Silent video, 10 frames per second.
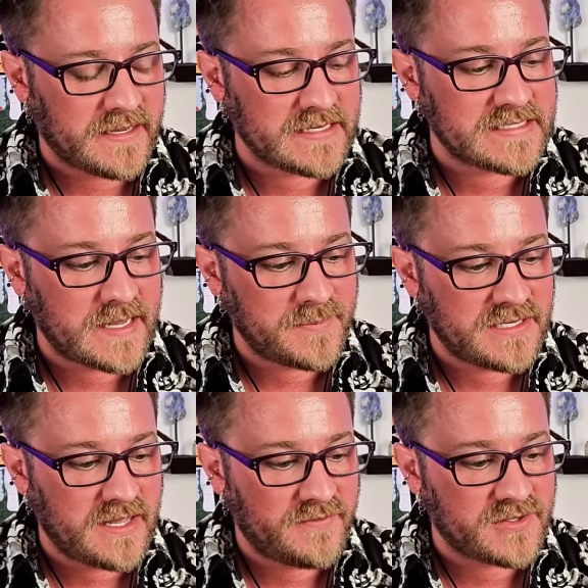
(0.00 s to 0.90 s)
Accept
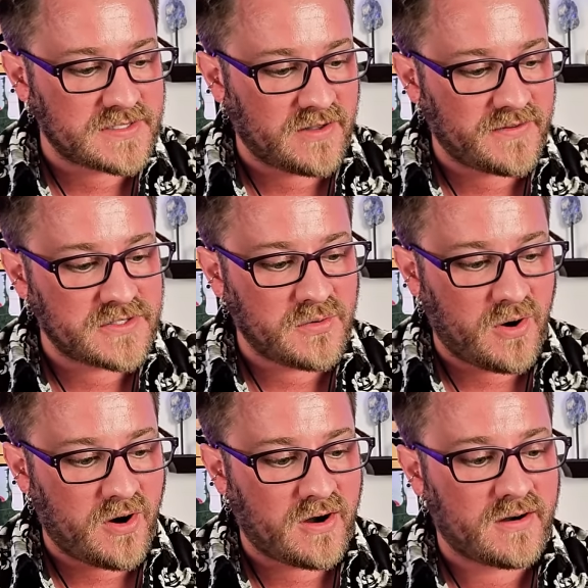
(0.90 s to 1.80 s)
and love yourself as you
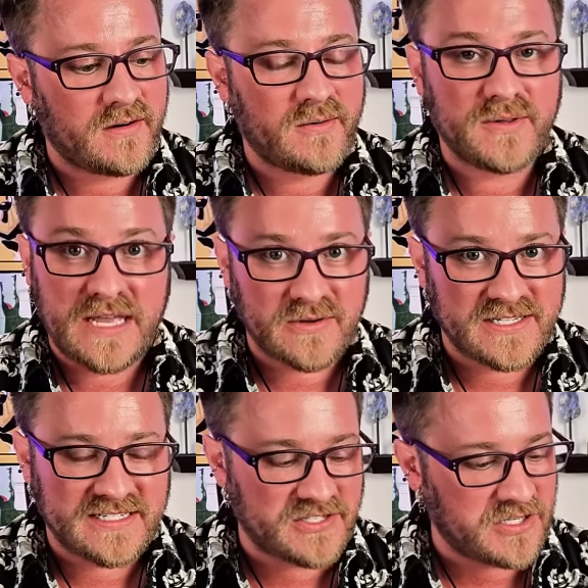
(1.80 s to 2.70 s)
are without
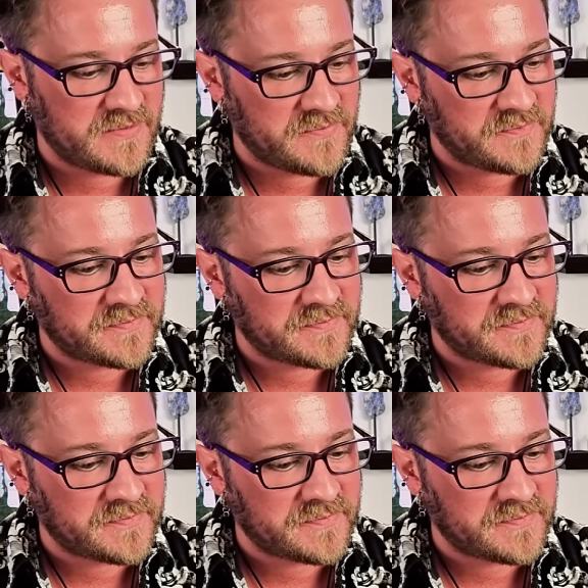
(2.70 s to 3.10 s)
condition.